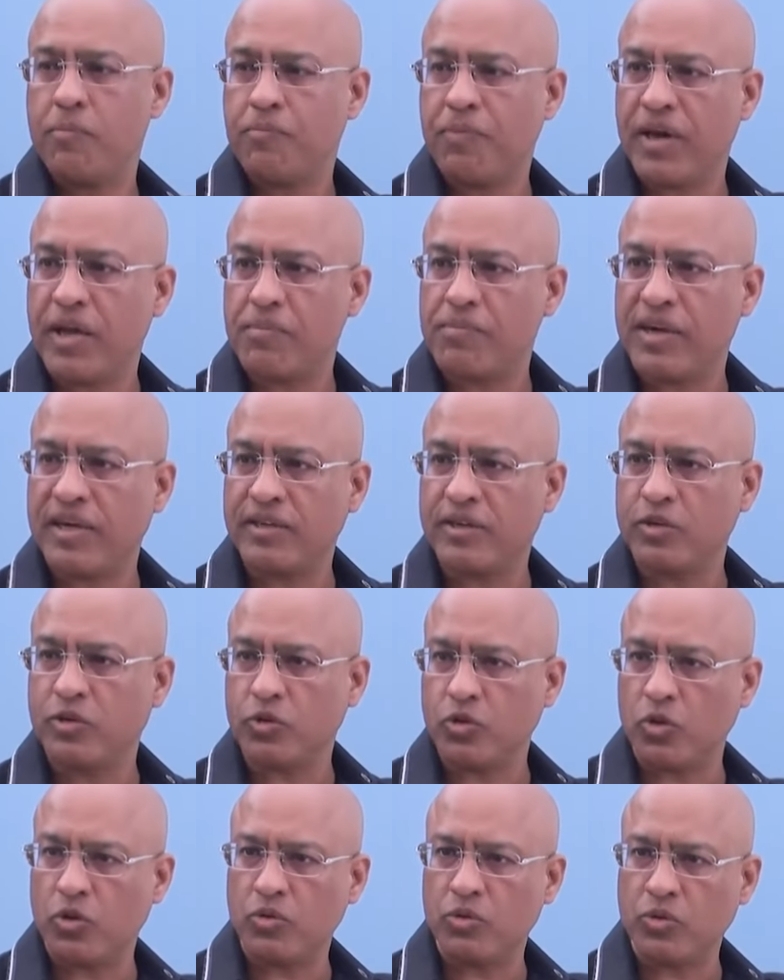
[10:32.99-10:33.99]
impairment in
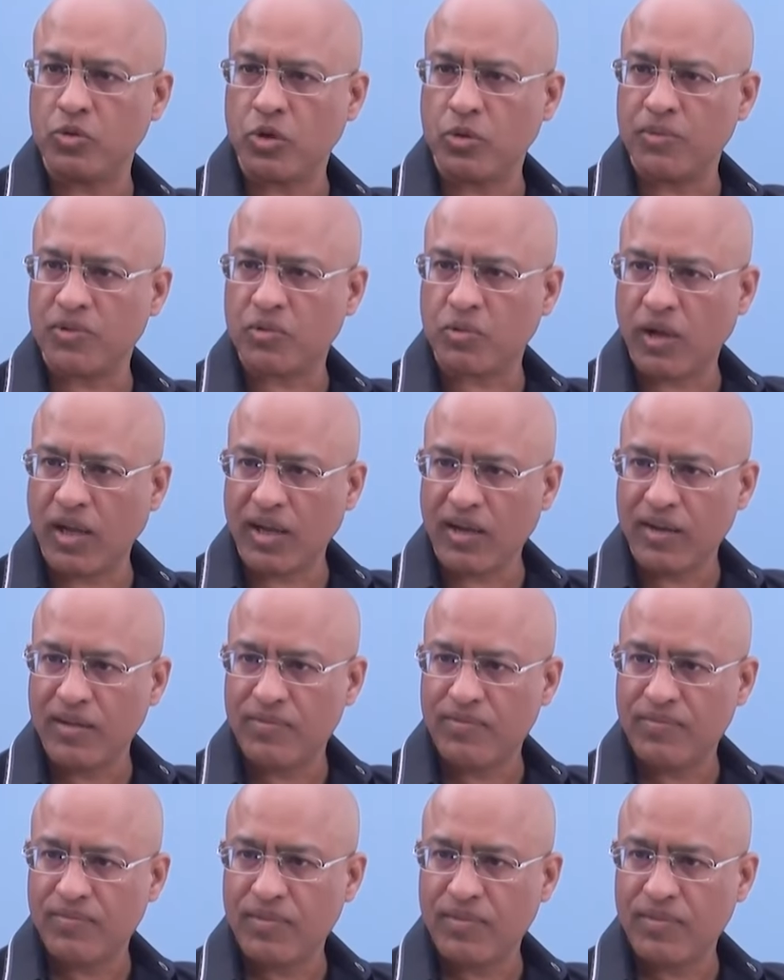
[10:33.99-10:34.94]
neuromuscular